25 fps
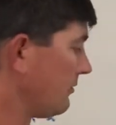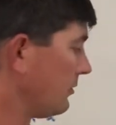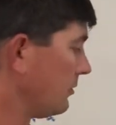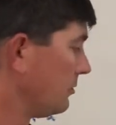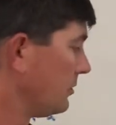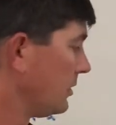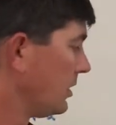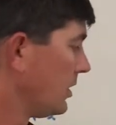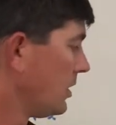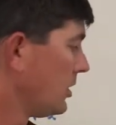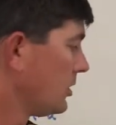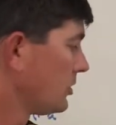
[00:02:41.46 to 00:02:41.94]

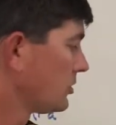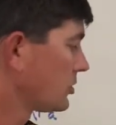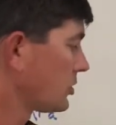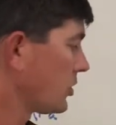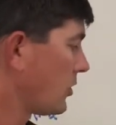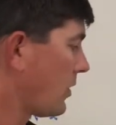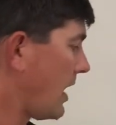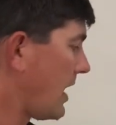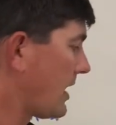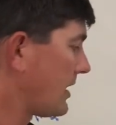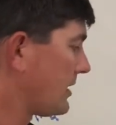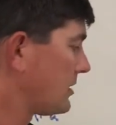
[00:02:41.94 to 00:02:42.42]
them,
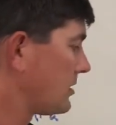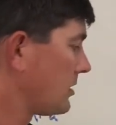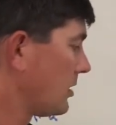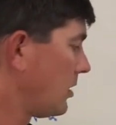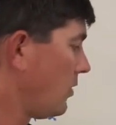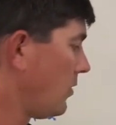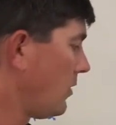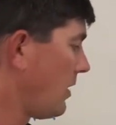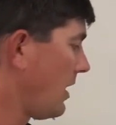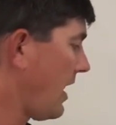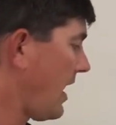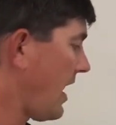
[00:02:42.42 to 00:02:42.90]
so I
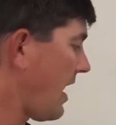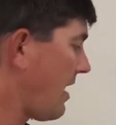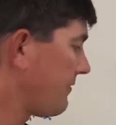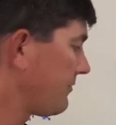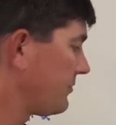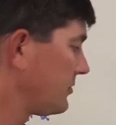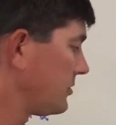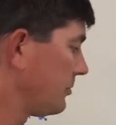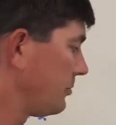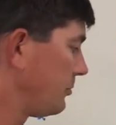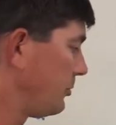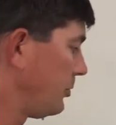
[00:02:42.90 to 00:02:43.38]
don't
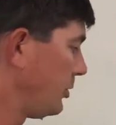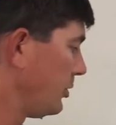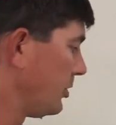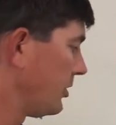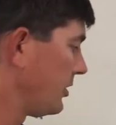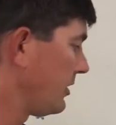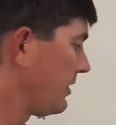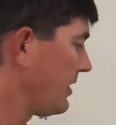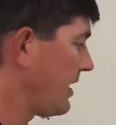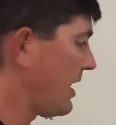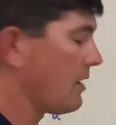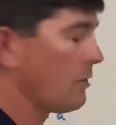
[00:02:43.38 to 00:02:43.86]
have to
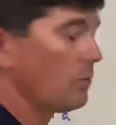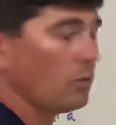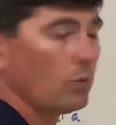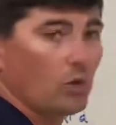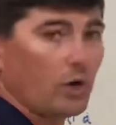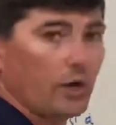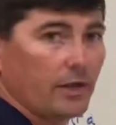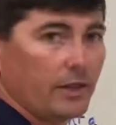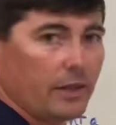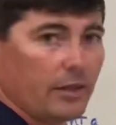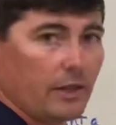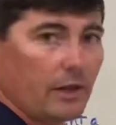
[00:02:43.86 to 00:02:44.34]
put that
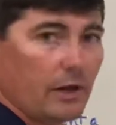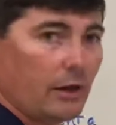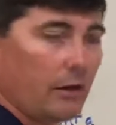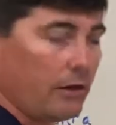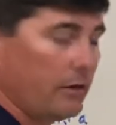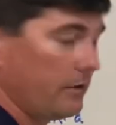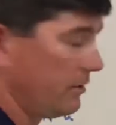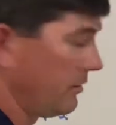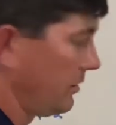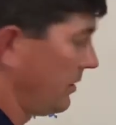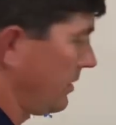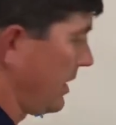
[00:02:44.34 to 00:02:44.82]
one there,
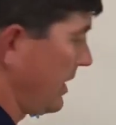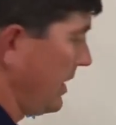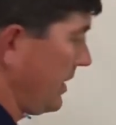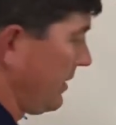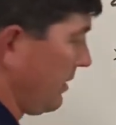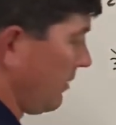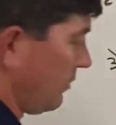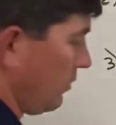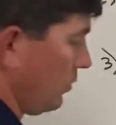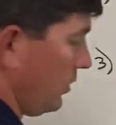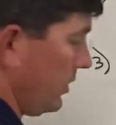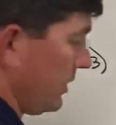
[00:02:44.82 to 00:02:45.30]
all right?
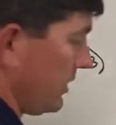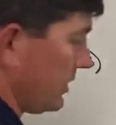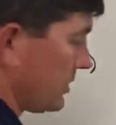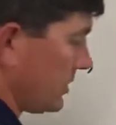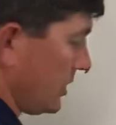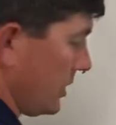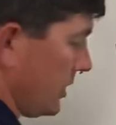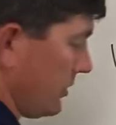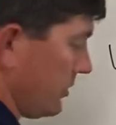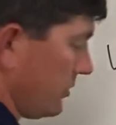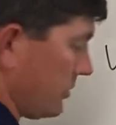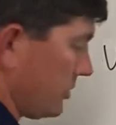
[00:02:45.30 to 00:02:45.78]
That one is
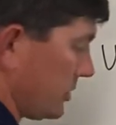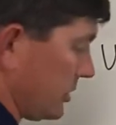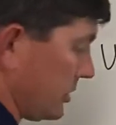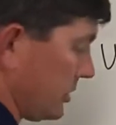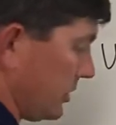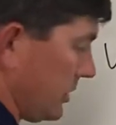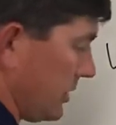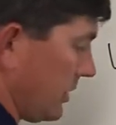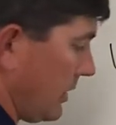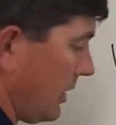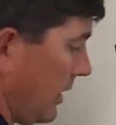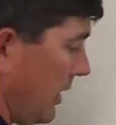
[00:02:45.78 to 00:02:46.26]

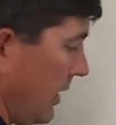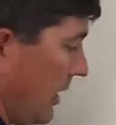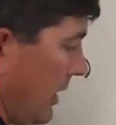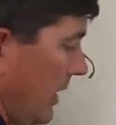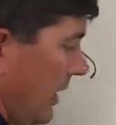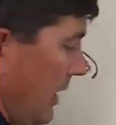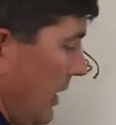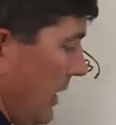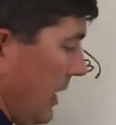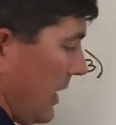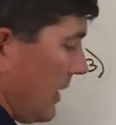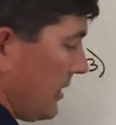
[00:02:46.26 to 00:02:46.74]
understood.
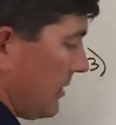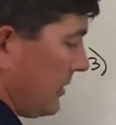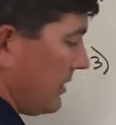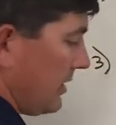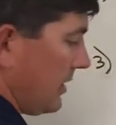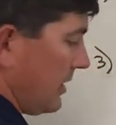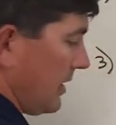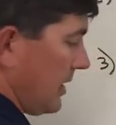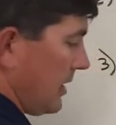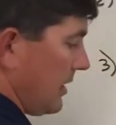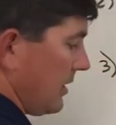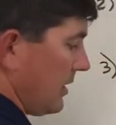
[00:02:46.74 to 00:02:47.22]
And
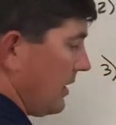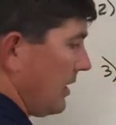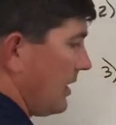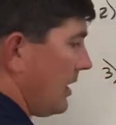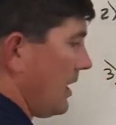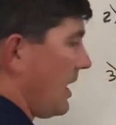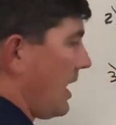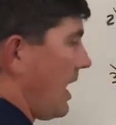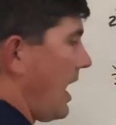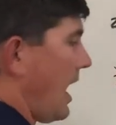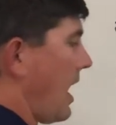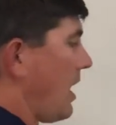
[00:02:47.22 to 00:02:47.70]
then
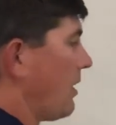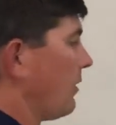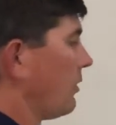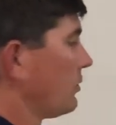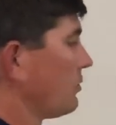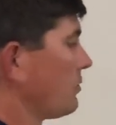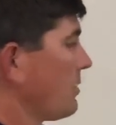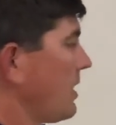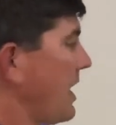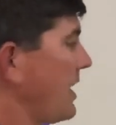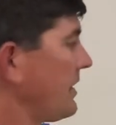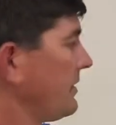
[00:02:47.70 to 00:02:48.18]
I would
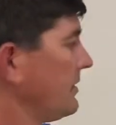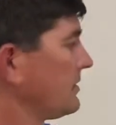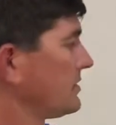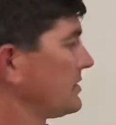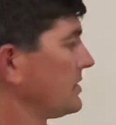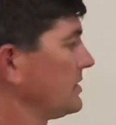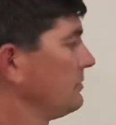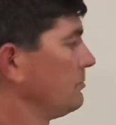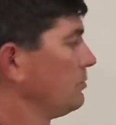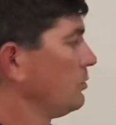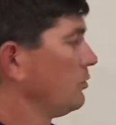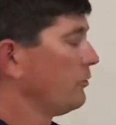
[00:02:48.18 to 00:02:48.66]
write the
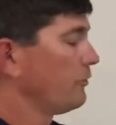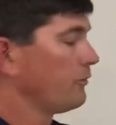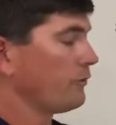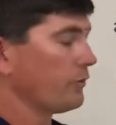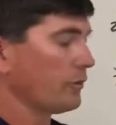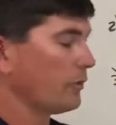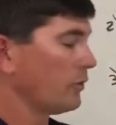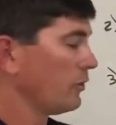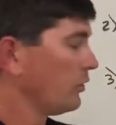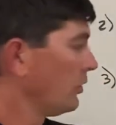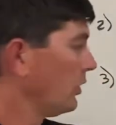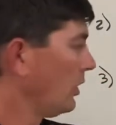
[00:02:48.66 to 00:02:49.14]
symbol
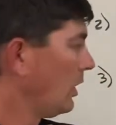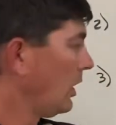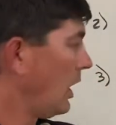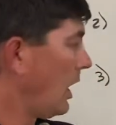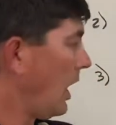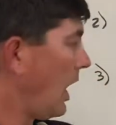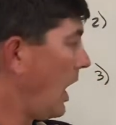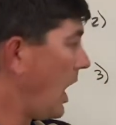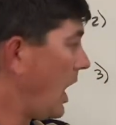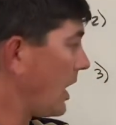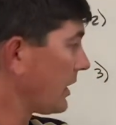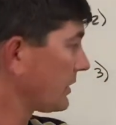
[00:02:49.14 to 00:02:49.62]
for
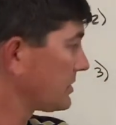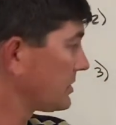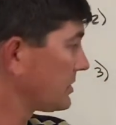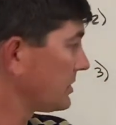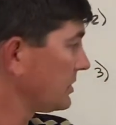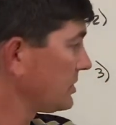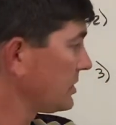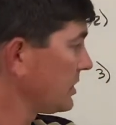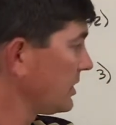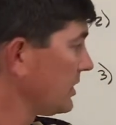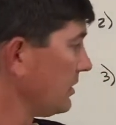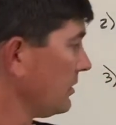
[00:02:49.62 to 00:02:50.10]

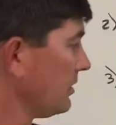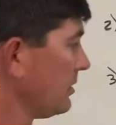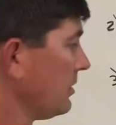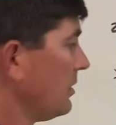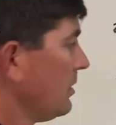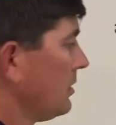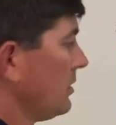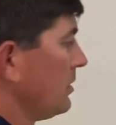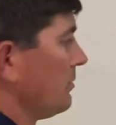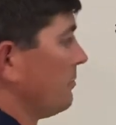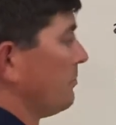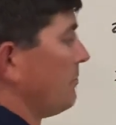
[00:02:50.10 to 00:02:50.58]
oxygen.
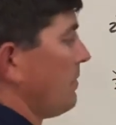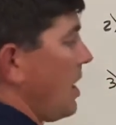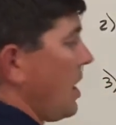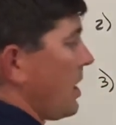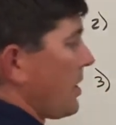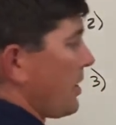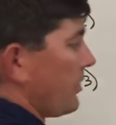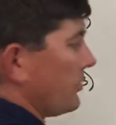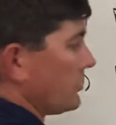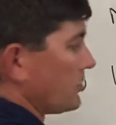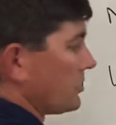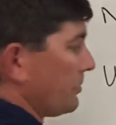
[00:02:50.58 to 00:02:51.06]

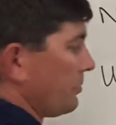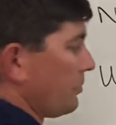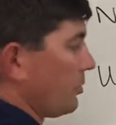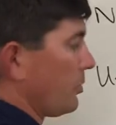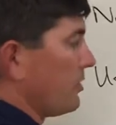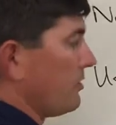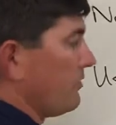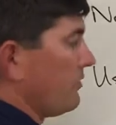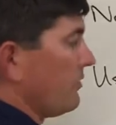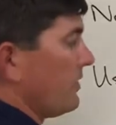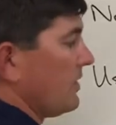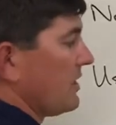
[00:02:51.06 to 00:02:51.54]
Mono is the
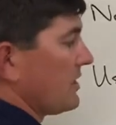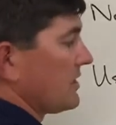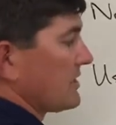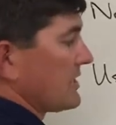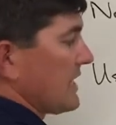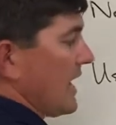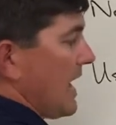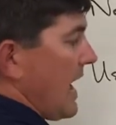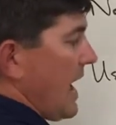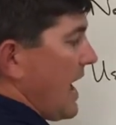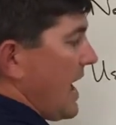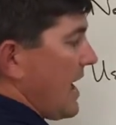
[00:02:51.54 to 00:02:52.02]
prefix,
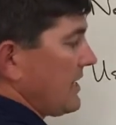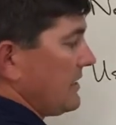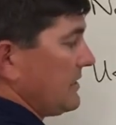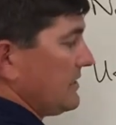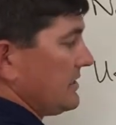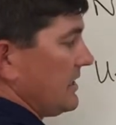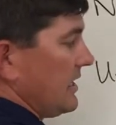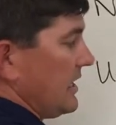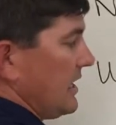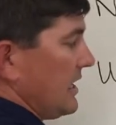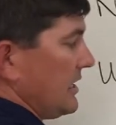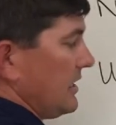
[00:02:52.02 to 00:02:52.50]
I is
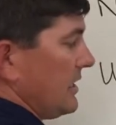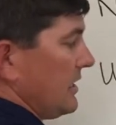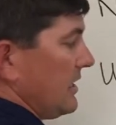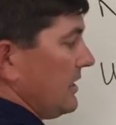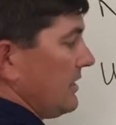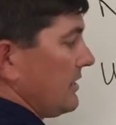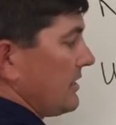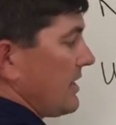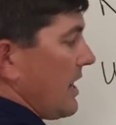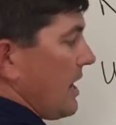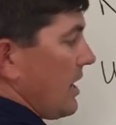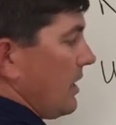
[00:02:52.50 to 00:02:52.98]
the ending.
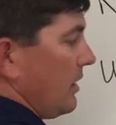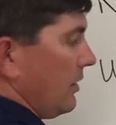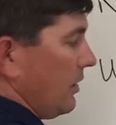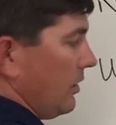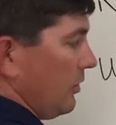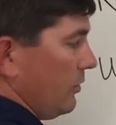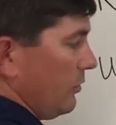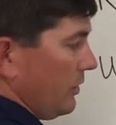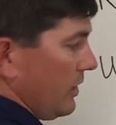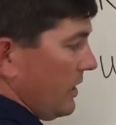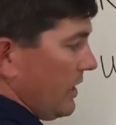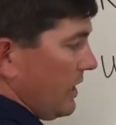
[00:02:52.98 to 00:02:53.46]
That
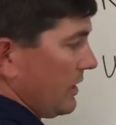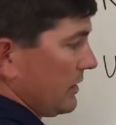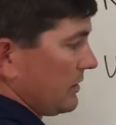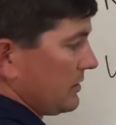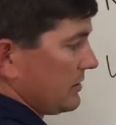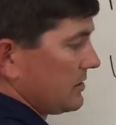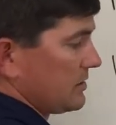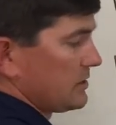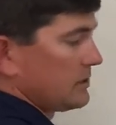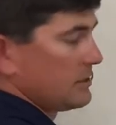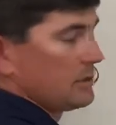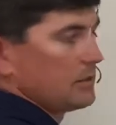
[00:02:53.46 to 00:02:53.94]

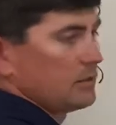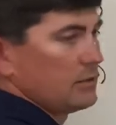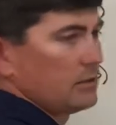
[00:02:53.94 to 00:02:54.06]
OX